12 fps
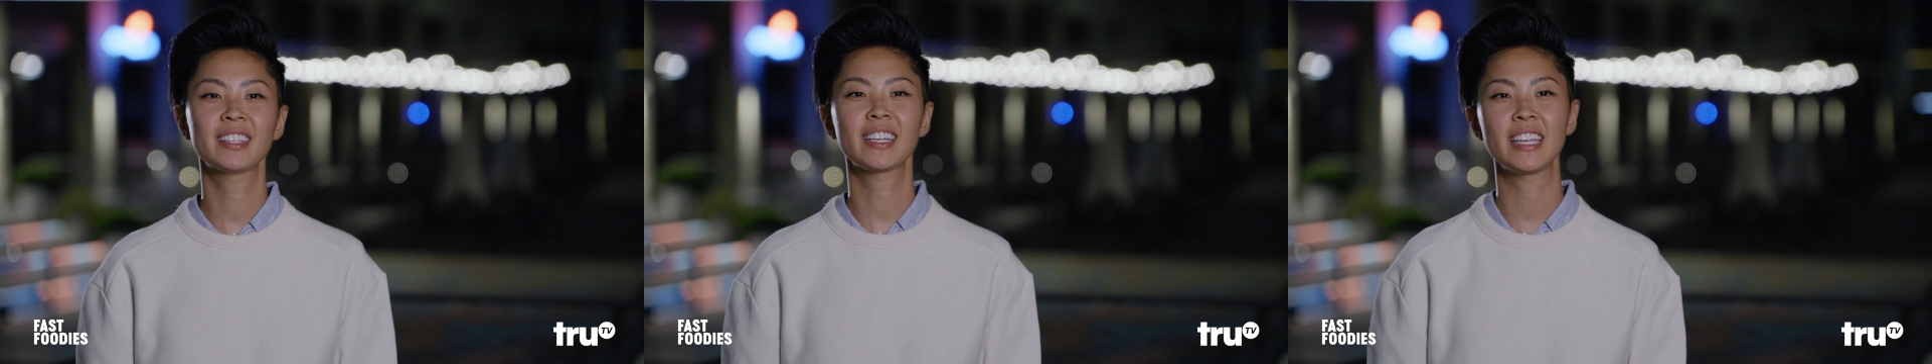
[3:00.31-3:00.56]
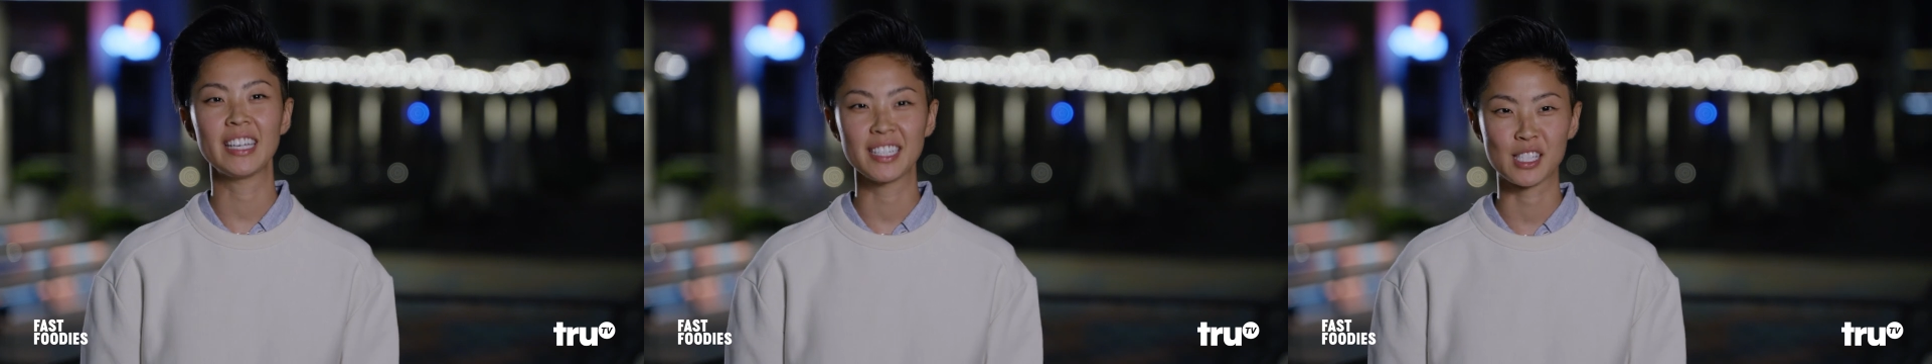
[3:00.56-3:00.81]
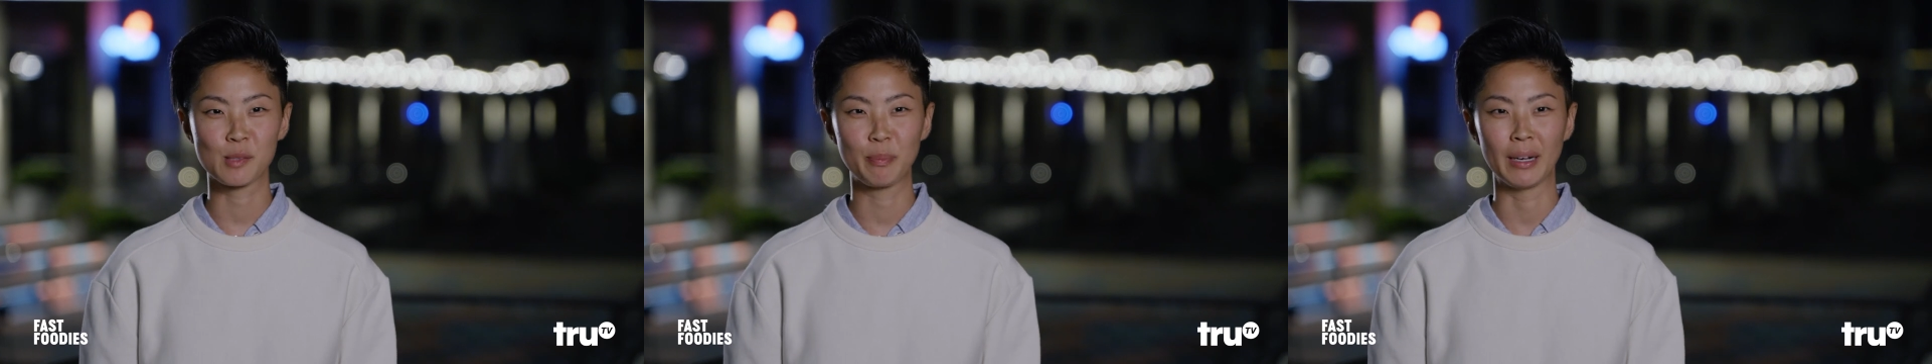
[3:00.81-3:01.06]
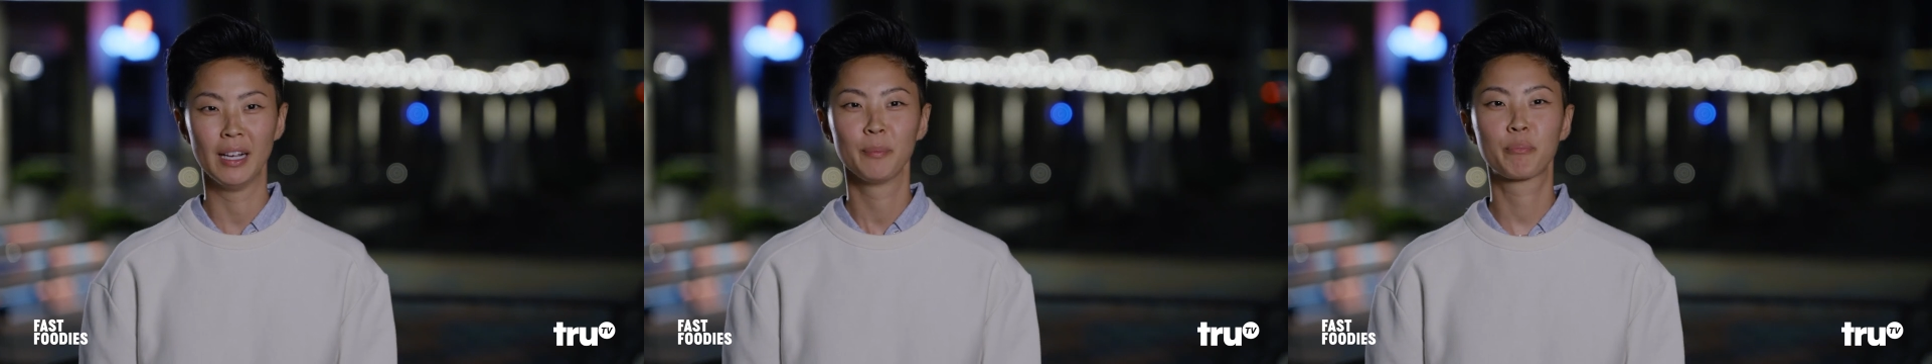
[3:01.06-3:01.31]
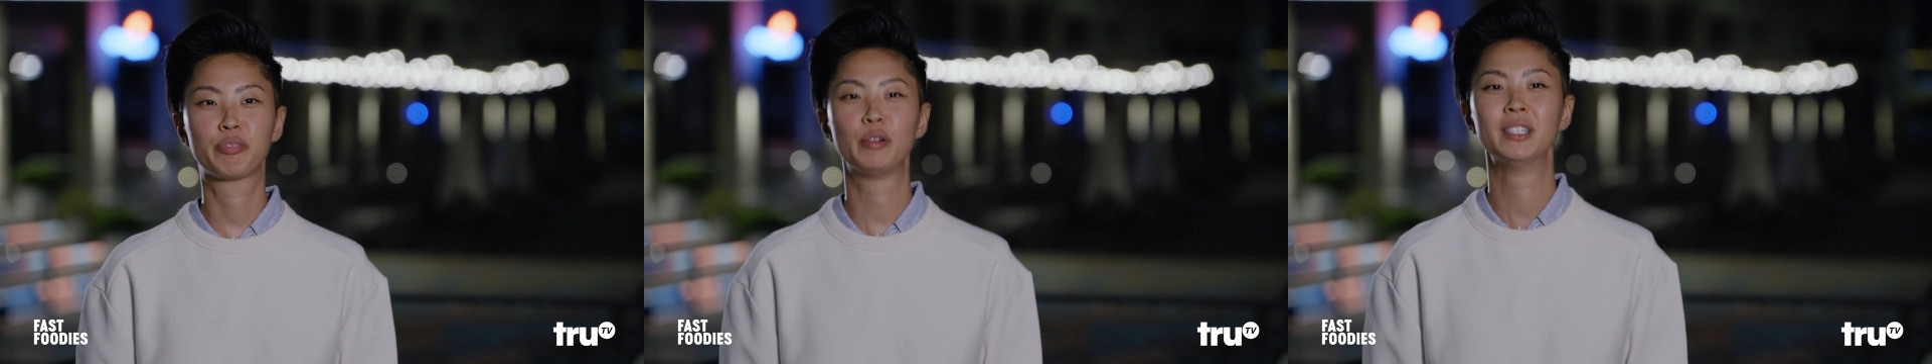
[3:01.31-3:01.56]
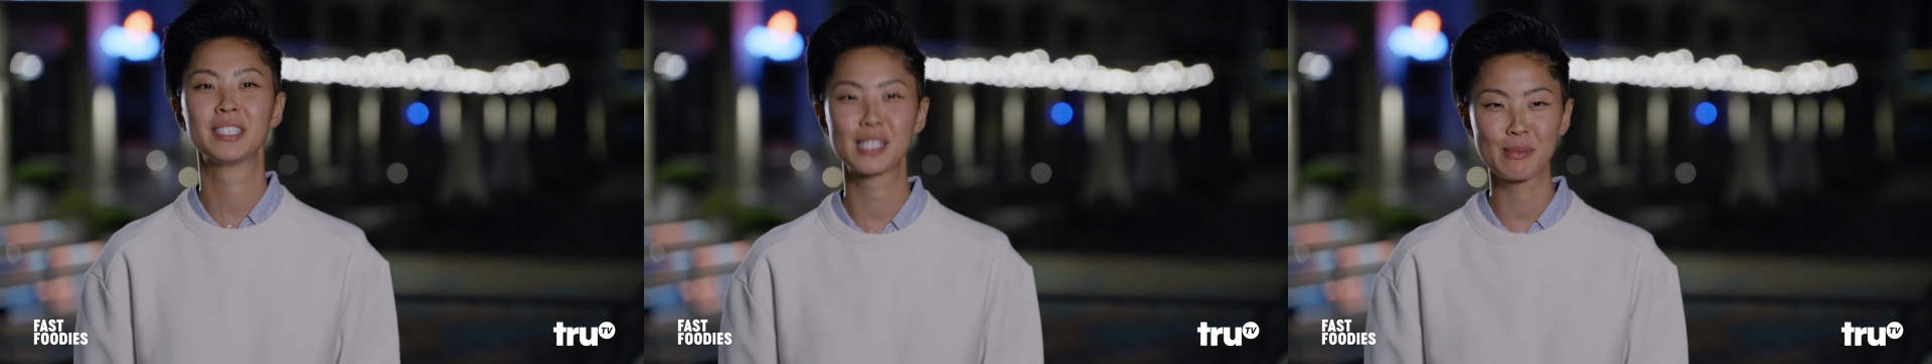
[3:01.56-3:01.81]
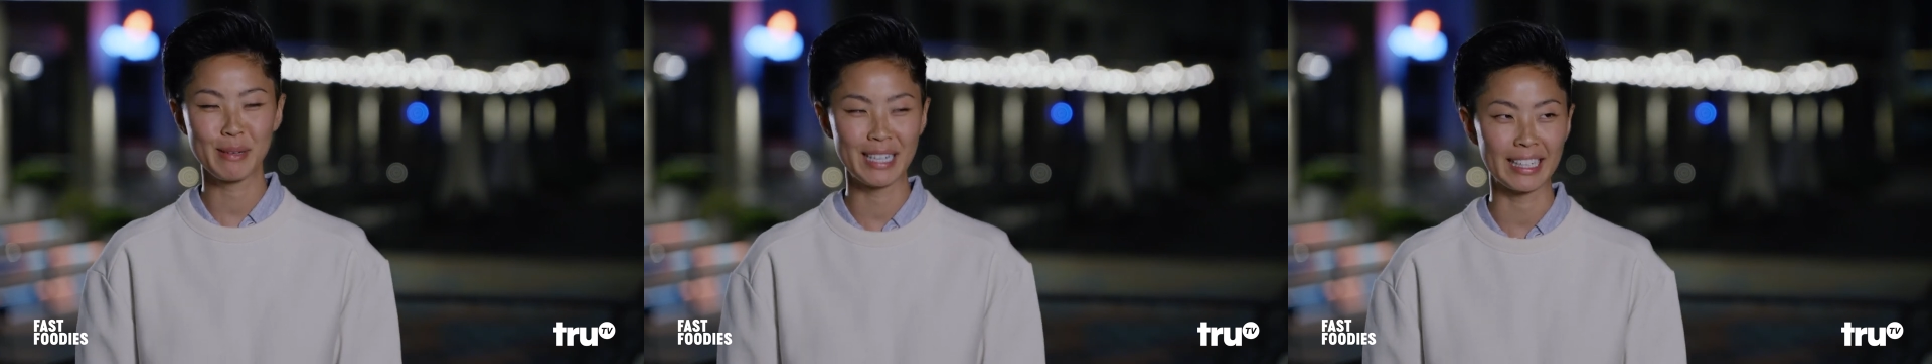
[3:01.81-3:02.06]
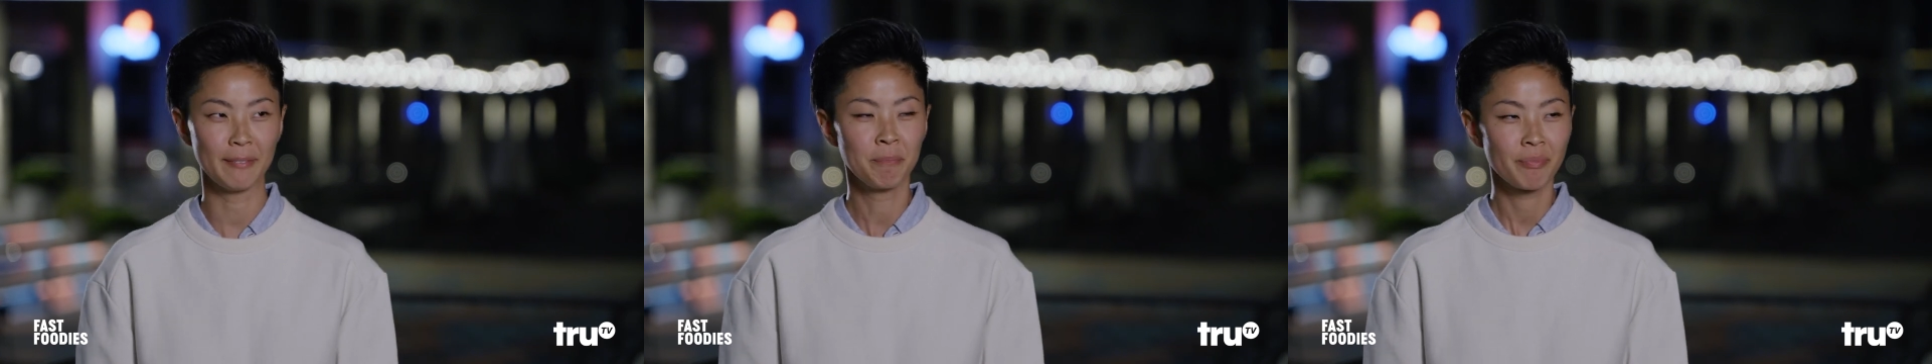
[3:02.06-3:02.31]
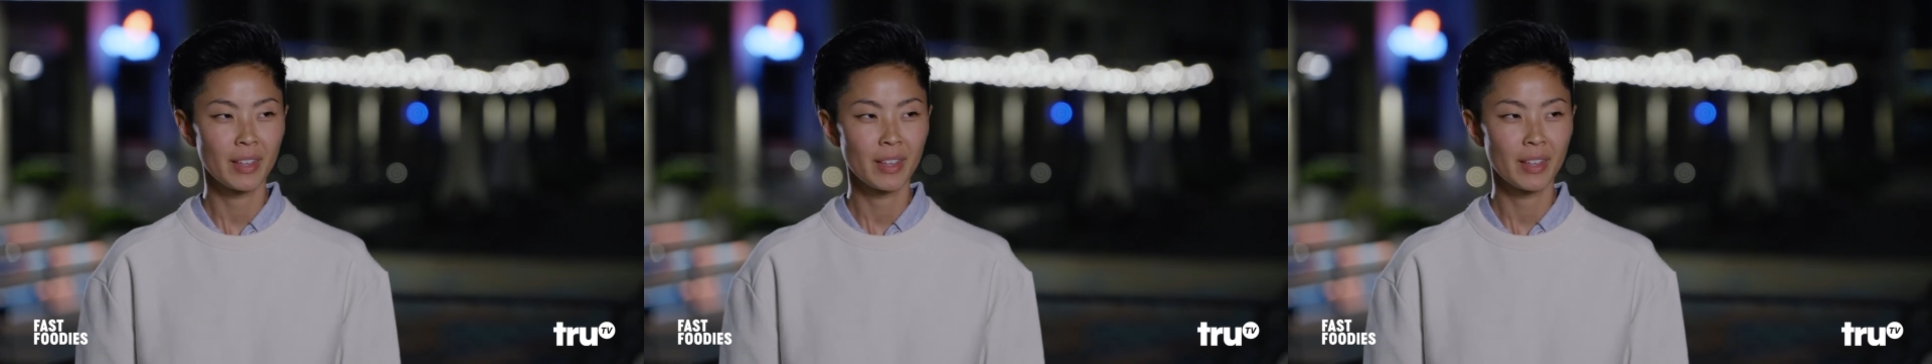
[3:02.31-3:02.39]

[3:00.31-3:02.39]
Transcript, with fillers: the key is spit, spitting.